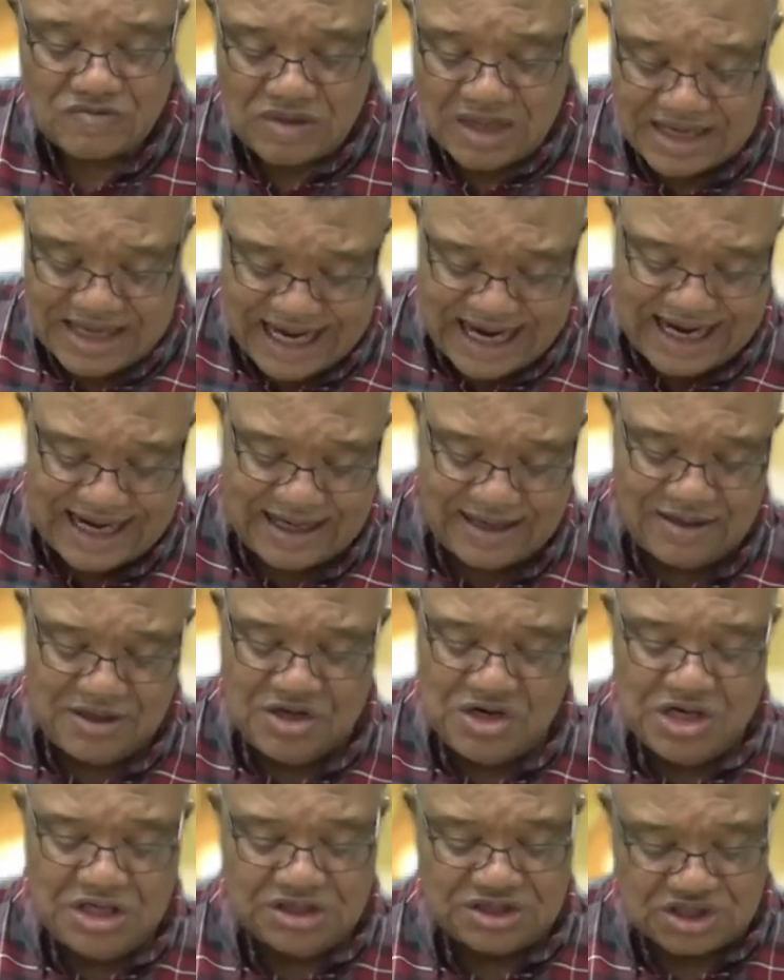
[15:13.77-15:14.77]
Yeah,
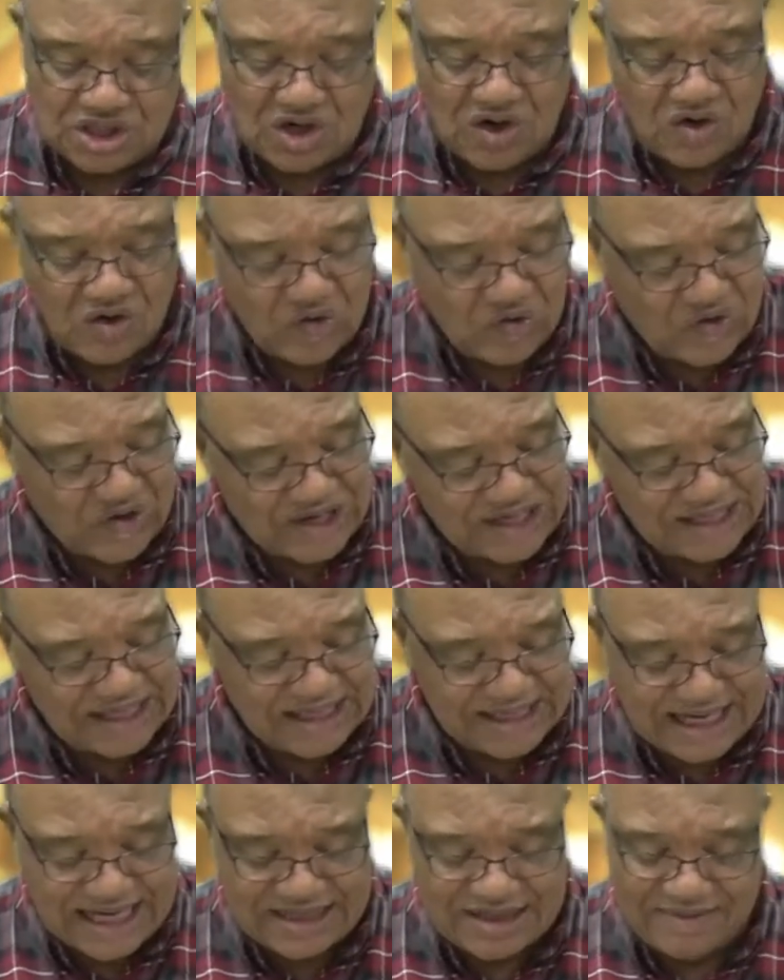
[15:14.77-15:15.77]
so
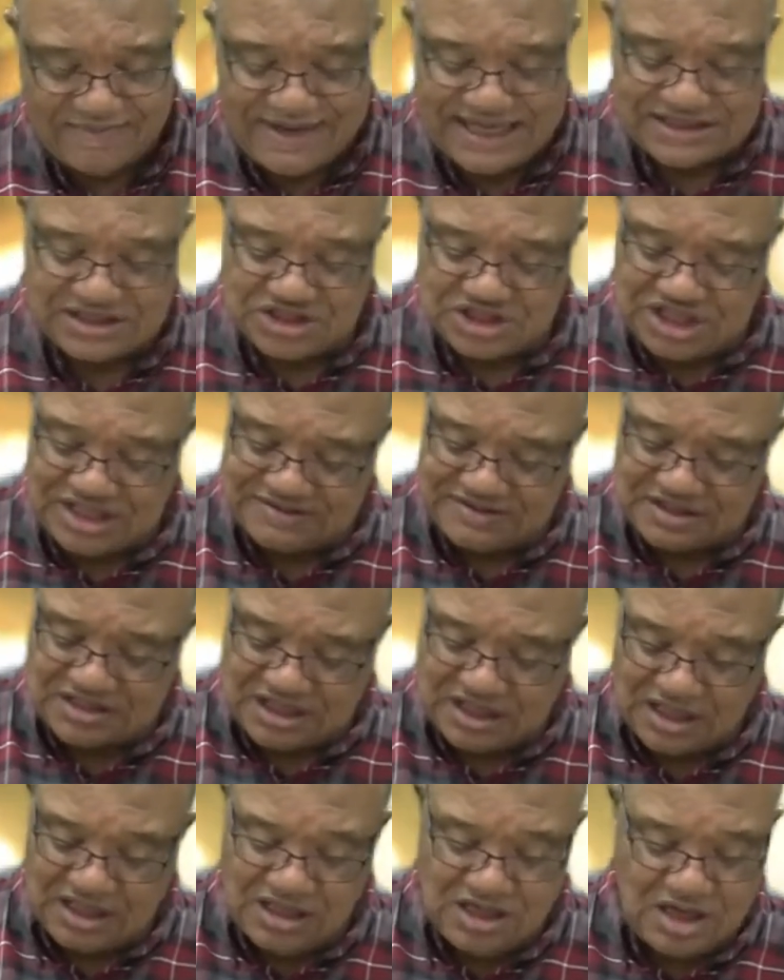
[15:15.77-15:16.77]
again, the message gives us
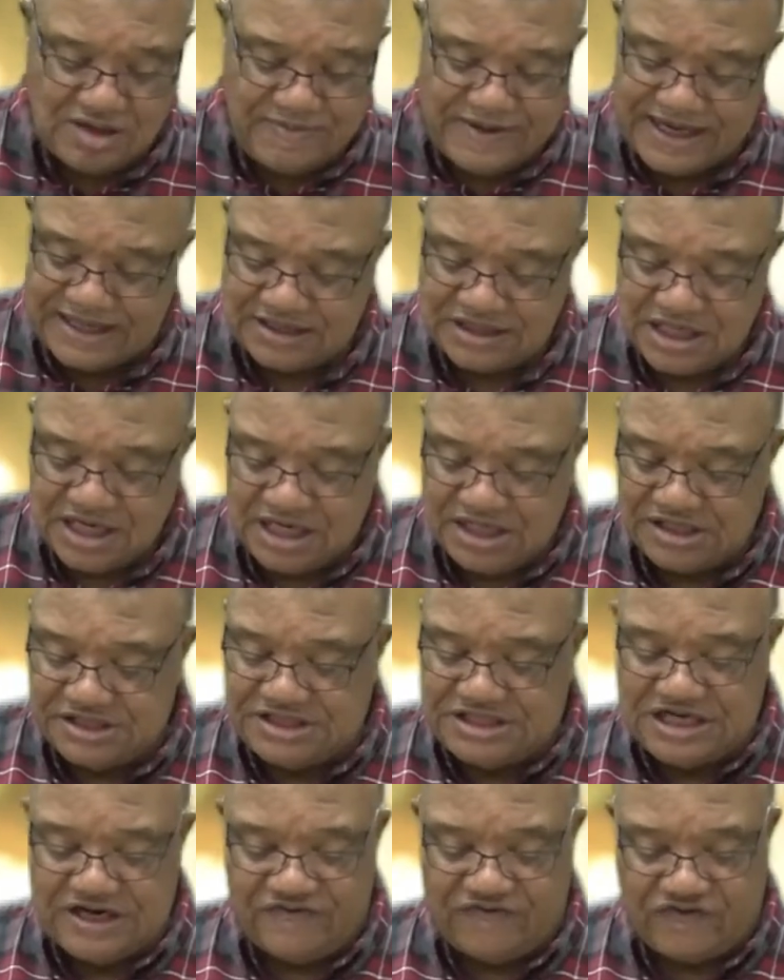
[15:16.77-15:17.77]
a little
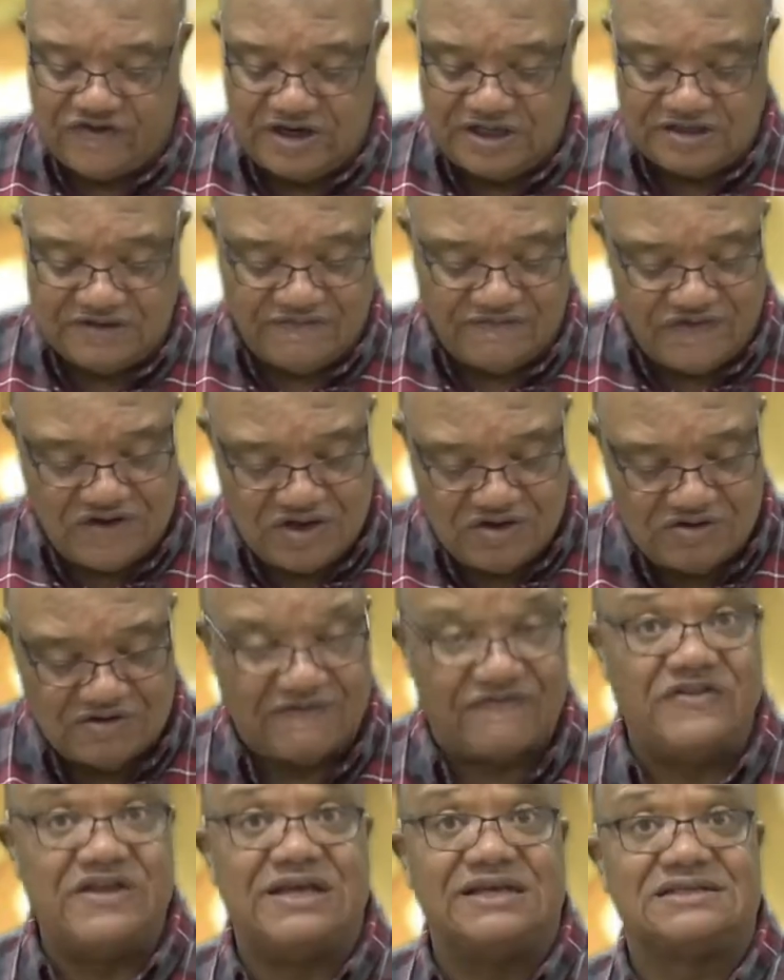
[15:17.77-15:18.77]
bit different view
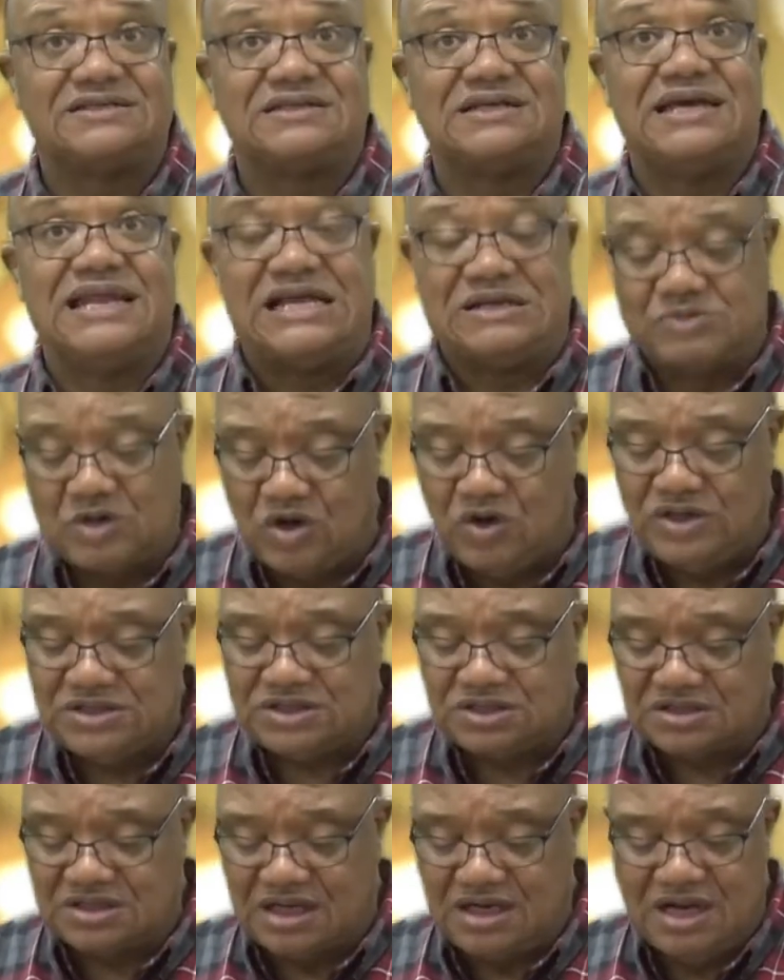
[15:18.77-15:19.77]
of this. And as we go
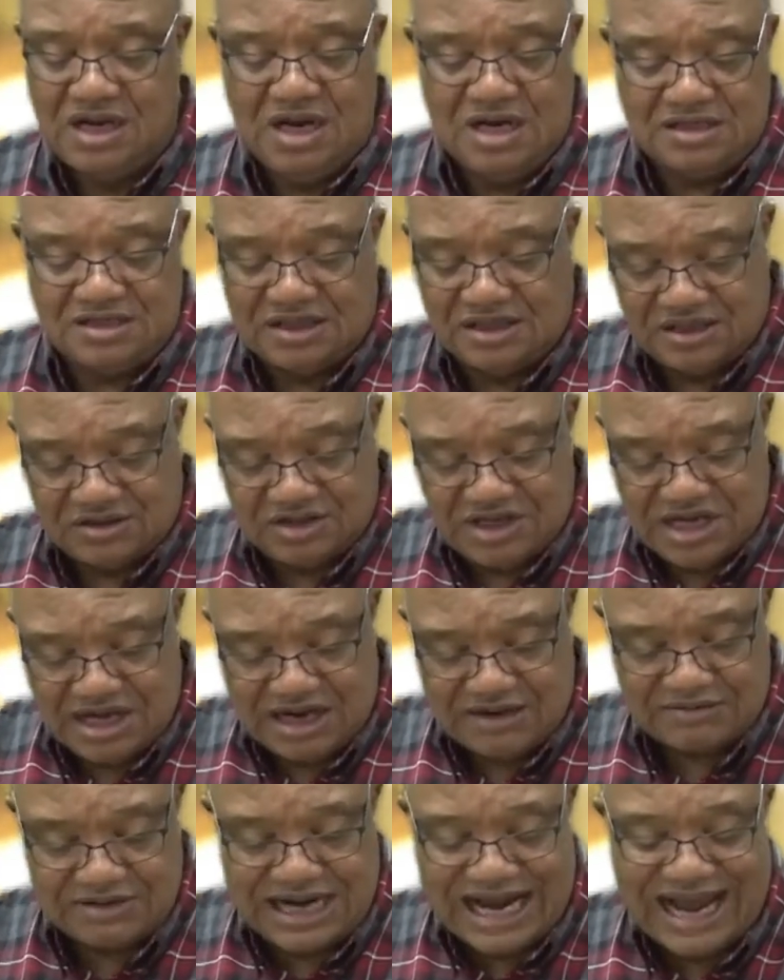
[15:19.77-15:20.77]
into the
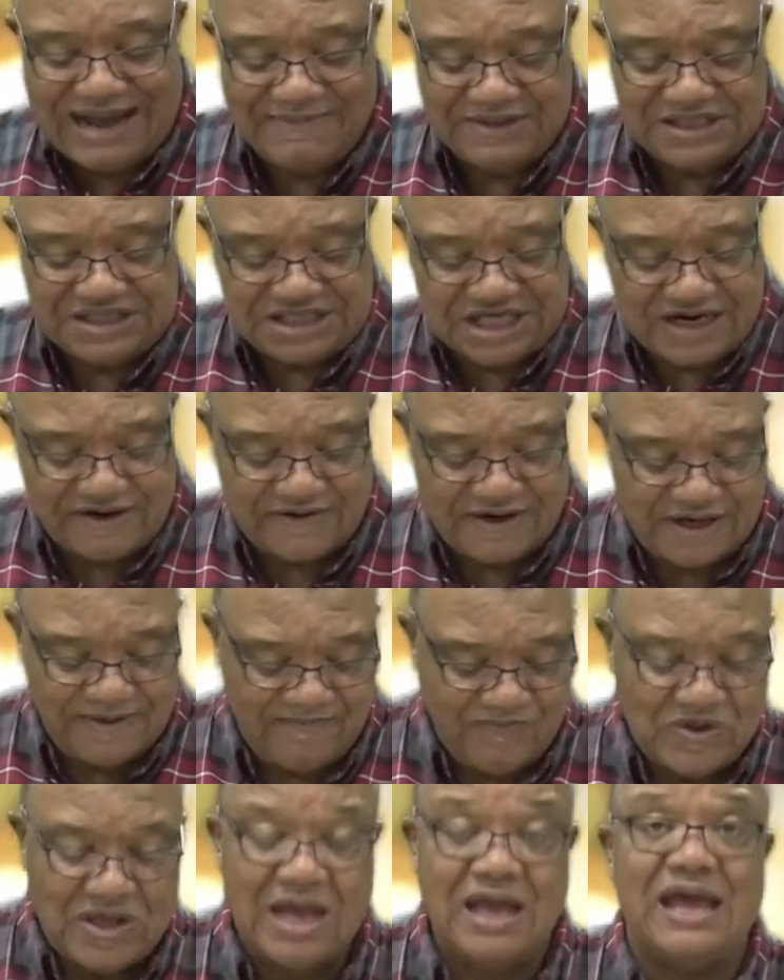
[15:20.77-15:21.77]

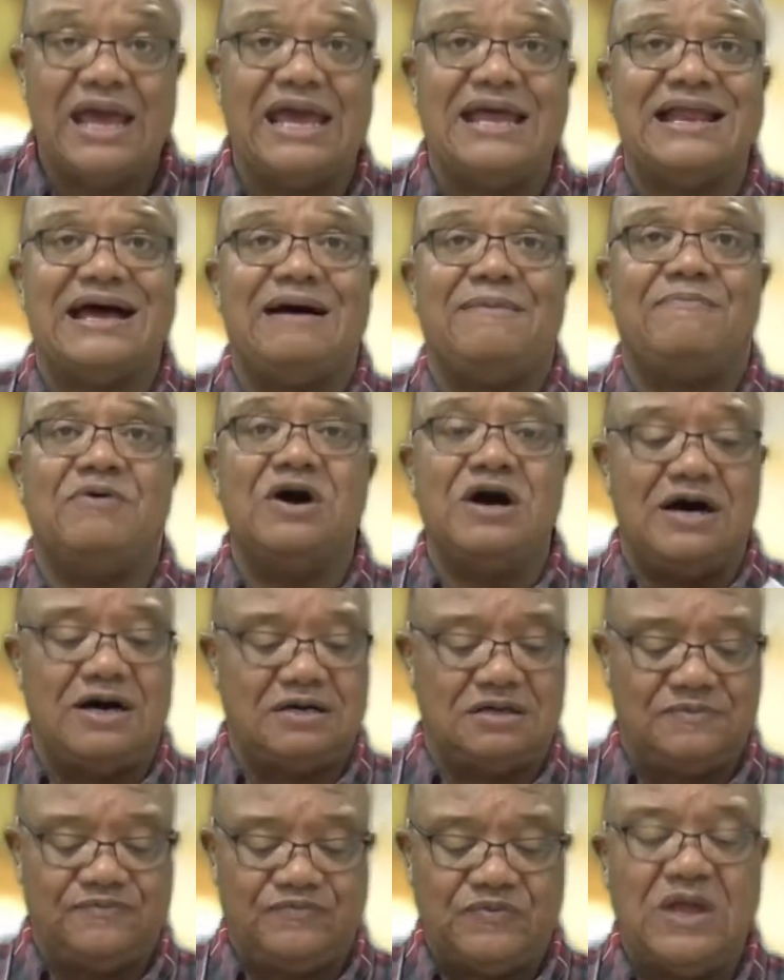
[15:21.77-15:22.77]
commentary in our
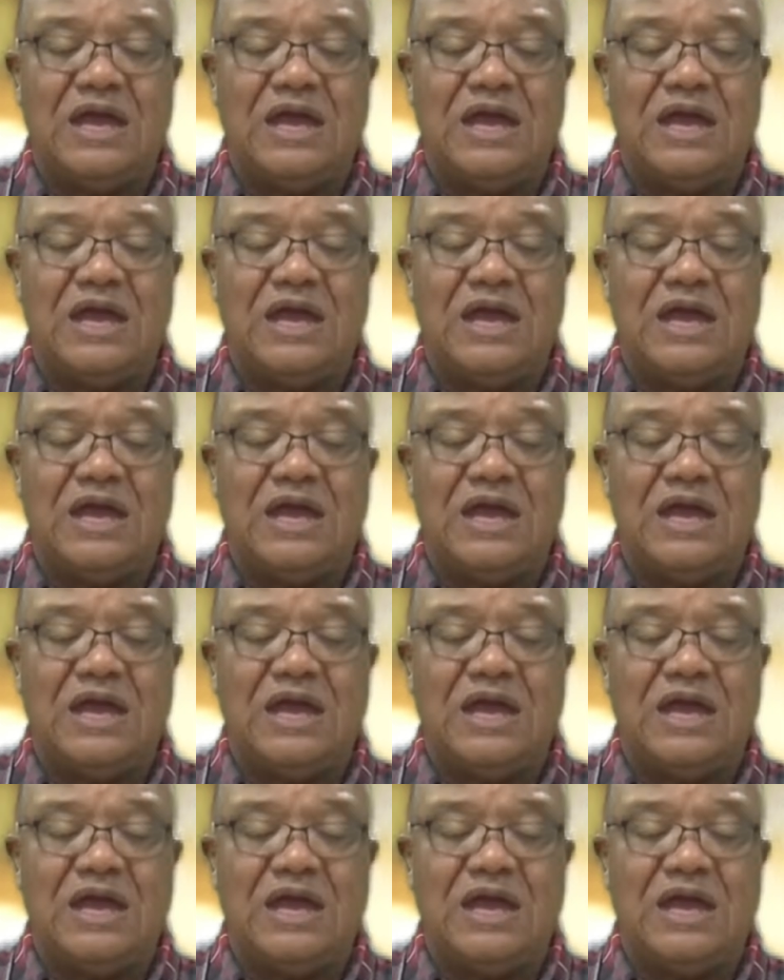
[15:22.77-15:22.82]
book,